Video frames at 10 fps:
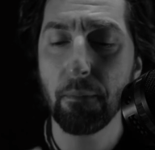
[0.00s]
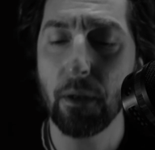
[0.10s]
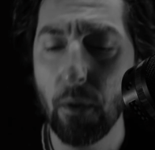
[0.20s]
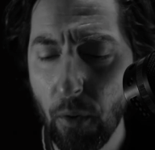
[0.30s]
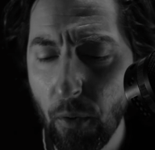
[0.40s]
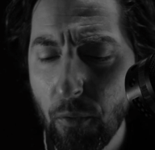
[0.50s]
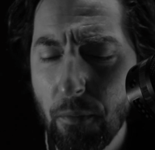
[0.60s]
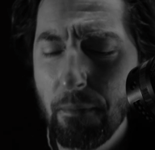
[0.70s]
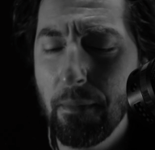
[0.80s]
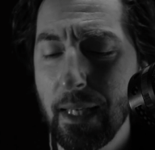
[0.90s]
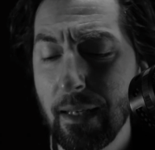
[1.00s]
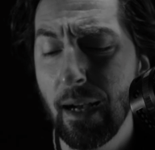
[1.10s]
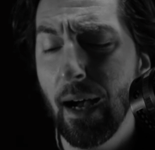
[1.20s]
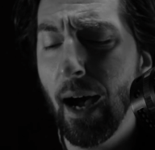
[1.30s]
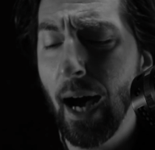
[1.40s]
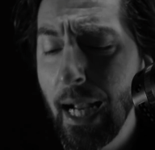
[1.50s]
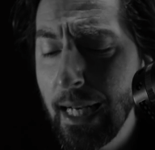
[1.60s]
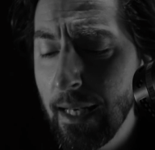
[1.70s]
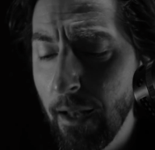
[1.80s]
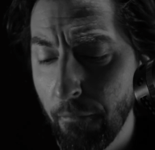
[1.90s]
But oh, Mina,
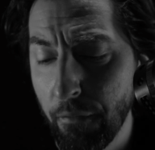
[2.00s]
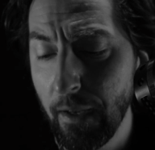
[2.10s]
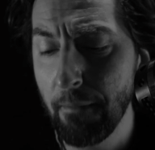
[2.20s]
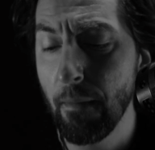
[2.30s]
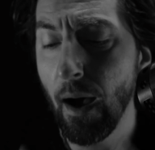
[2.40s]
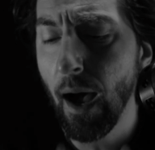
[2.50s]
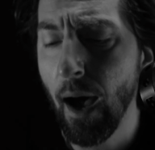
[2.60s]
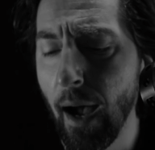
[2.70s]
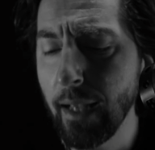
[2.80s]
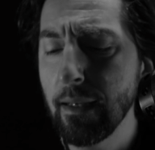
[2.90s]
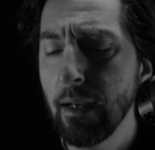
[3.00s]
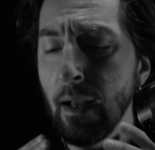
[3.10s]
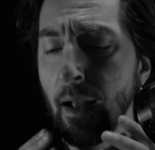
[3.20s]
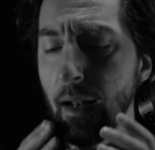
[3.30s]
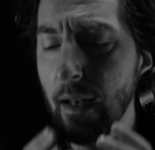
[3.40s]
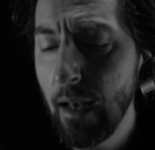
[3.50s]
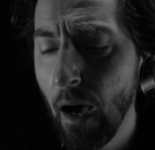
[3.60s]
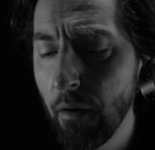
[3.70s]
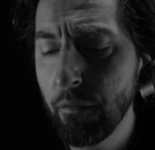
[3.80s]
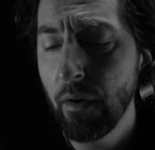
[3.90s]
I love him. I
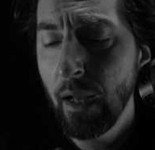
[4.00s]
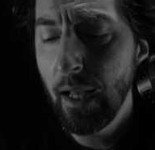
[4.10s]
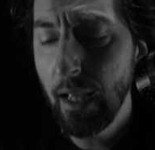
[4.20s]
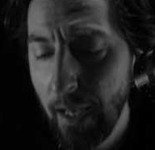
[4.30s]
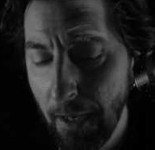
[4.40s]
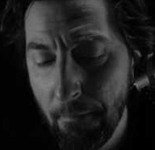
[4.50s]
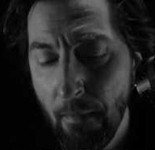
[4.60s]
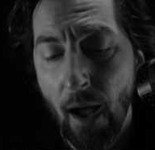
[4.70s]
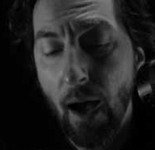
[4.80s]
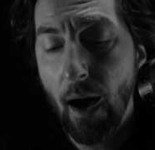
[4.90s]
love him.